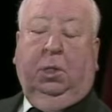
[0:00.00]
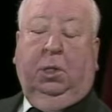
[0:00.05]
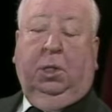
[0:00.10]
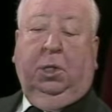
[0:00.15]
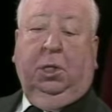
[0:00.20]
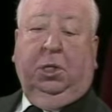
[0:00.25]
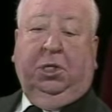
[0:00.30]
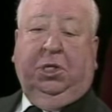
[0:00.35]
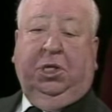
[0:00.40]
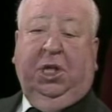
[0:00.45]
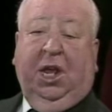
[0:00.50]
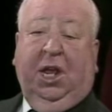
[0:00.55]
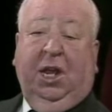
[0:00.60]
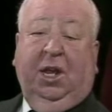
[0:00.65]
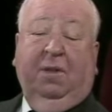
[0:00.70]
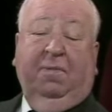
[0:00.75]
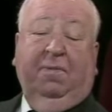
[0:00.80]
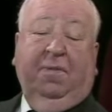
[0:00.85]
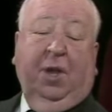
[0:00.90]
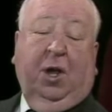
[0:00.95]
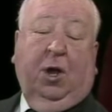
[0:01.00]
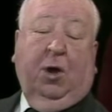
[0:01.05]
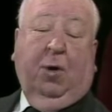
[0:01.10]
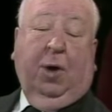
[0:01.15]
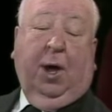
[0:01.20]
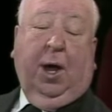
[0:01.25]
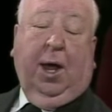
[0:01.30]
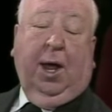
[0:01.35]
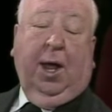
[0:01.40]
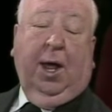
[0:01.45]
the scene of the
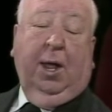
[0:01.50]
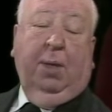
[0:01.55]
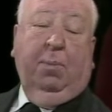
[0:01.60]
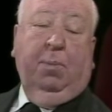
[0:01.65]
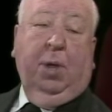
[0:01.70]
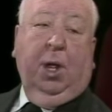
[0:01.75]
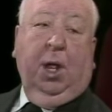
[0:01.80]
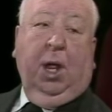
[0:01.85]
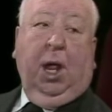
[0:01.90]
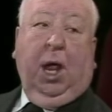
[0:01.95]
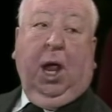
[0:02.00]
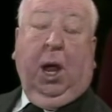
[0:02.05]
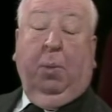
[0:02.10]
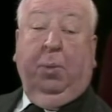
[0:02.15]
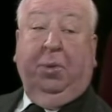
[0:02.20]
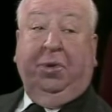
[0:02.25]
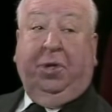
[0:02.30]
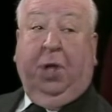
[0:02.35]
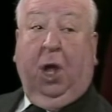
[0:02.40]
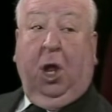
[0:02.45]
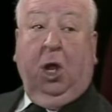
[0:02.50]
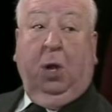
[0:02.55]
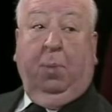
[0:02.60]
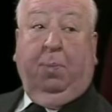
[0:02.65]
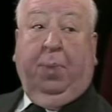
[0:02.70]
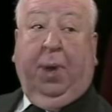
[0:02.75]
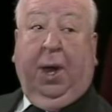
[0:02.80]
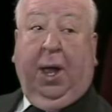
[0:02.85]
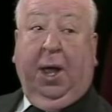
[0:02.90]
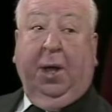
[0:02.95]
crime and was going to
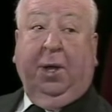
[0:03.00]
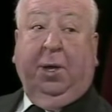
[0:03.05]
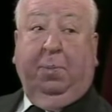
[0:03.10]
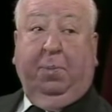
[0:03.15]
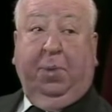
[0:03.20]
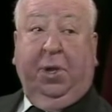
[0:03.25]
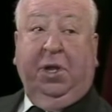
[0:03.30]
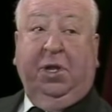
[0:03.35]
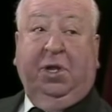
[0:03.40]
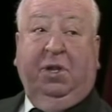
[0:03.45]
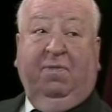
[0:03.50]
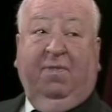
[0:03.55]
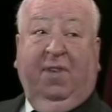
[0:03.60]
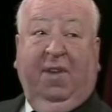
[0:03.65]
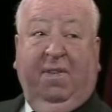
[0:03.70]
plant a piece of